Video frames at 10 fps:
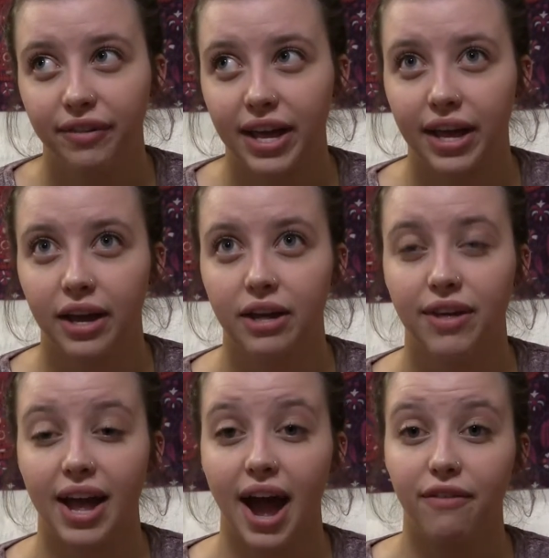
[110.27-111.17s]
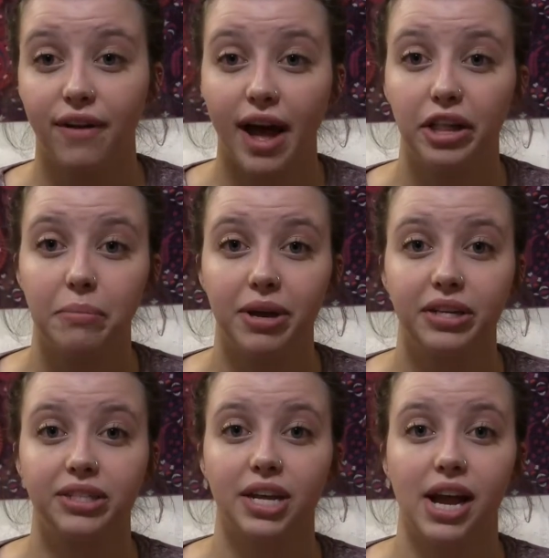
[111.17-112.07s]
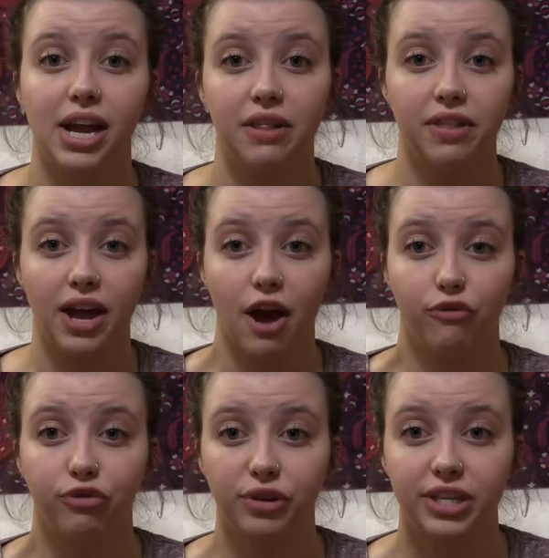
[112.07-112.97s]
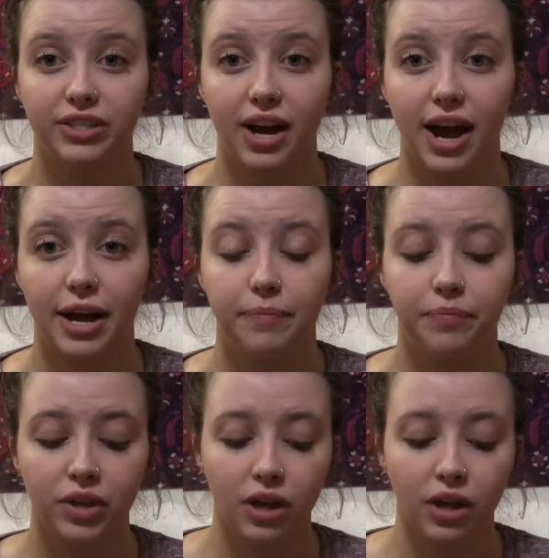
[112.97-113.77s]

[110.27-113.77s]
like they have Element and they have Freetime